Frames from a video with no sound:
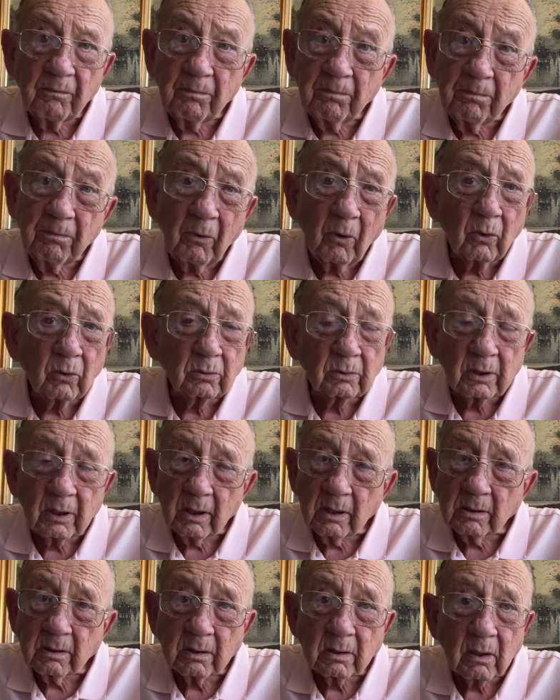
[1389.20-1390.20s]
Folks,
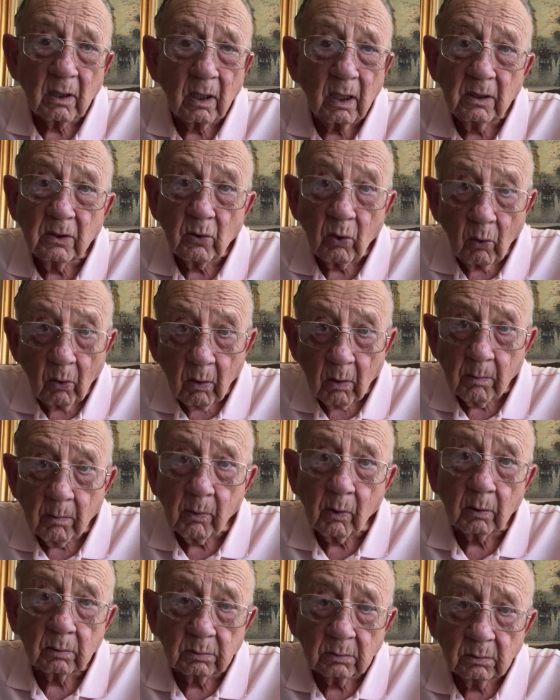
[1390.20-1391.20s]
it's
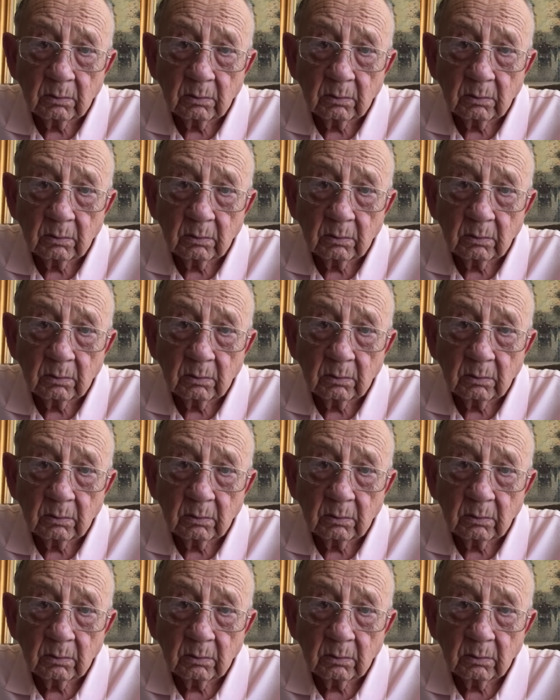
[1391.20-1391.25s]
horrible.